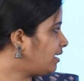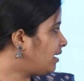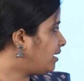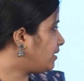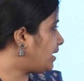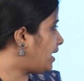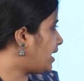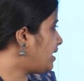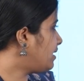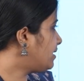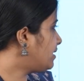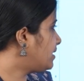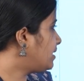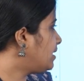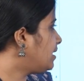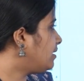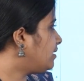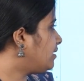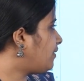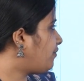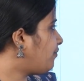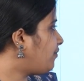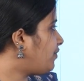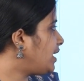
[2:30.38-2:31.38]
That is
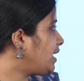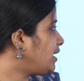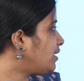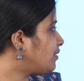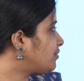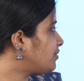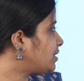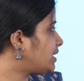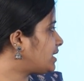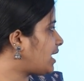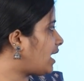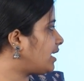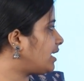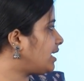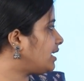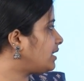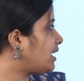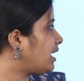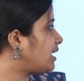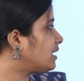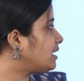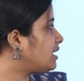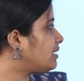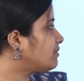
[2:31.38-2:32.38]
the field of study
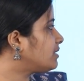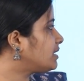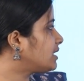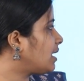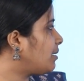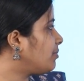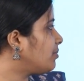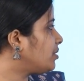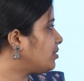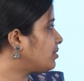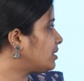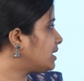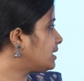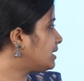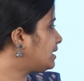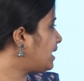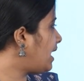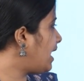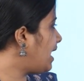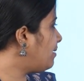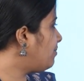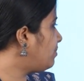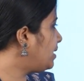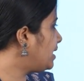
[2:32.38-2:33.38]
that gives computers
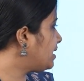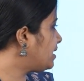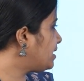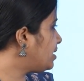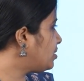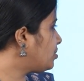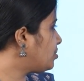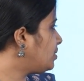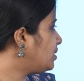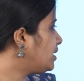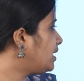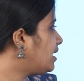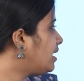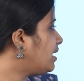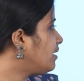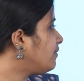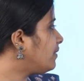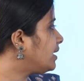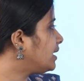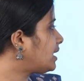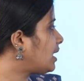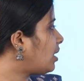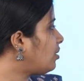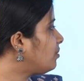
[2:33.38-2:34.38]
the ability to learn
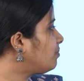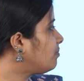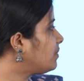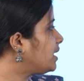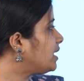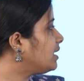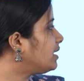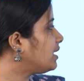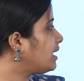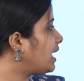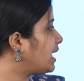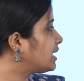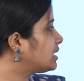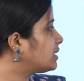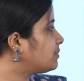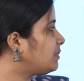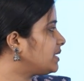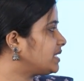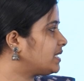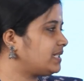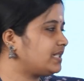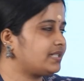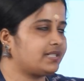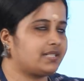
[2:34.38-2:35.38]
without being
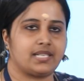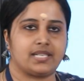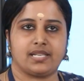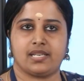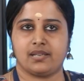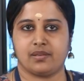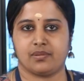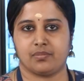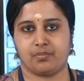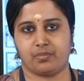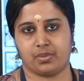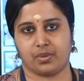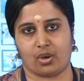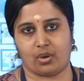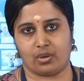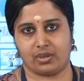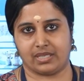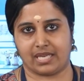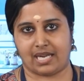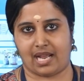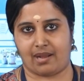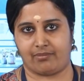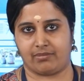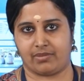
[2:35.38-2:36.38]
explicitly
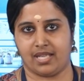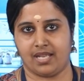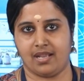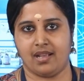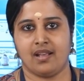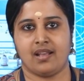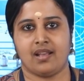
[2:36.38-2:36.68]
programmed.